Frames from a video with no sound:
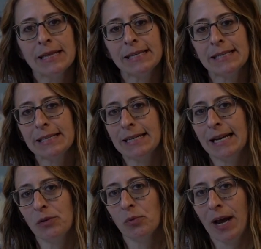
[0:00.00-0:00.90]
the
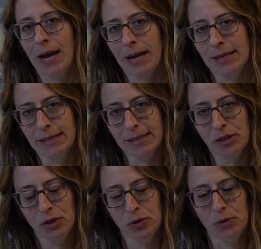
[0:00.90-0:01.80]
Cincinnati Reds
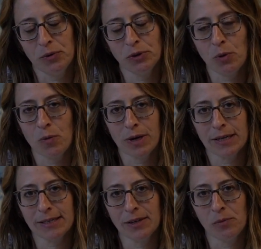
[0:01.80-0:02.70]
who told
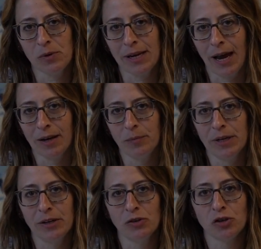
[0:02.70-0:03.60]
us that we had been